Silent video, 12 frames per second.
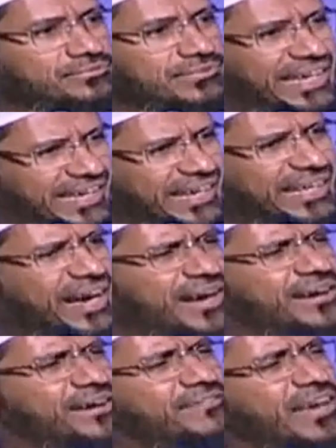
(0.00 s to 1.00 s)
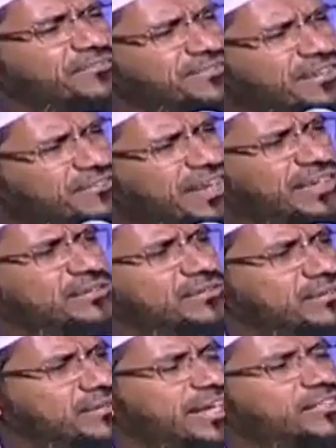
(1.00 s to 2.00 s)
In India, we have several
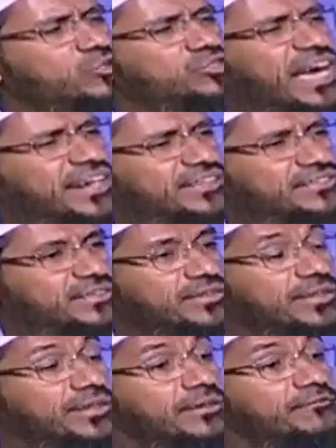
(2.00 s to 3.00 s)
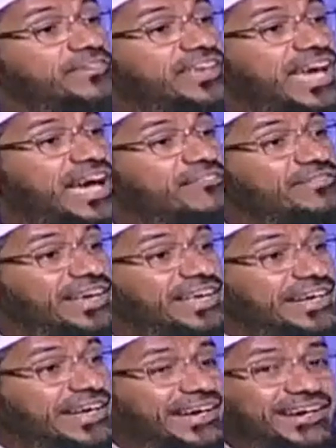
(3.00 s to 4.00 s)
Hindu channels. We have in
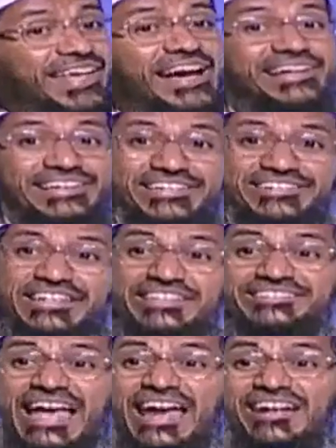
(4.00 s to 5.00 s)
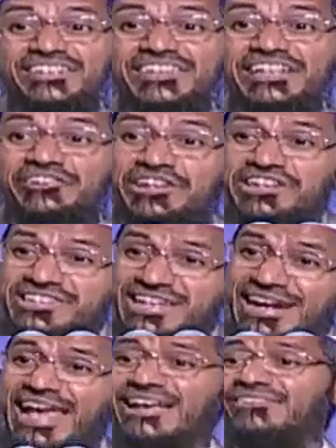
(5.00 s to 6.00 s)
India Christian channels in regional
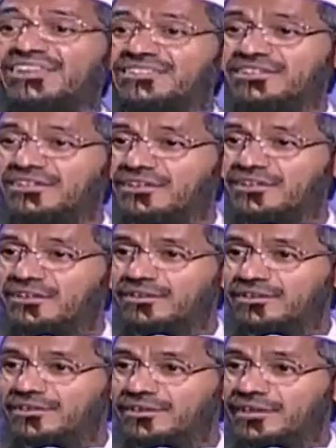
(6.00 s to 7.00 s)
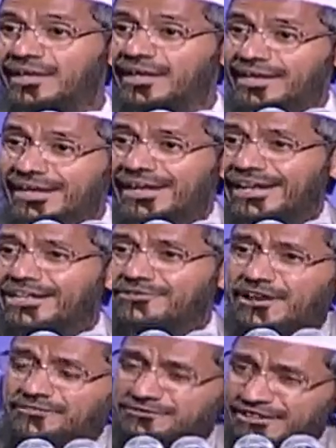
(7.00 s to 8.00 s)
language. In English, we
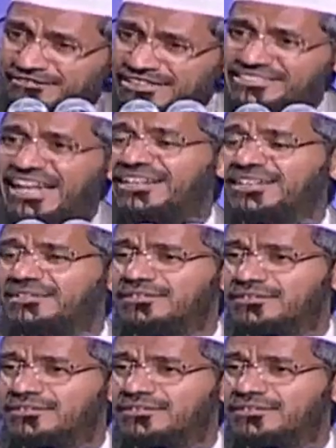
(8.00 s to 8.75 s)
have several channels.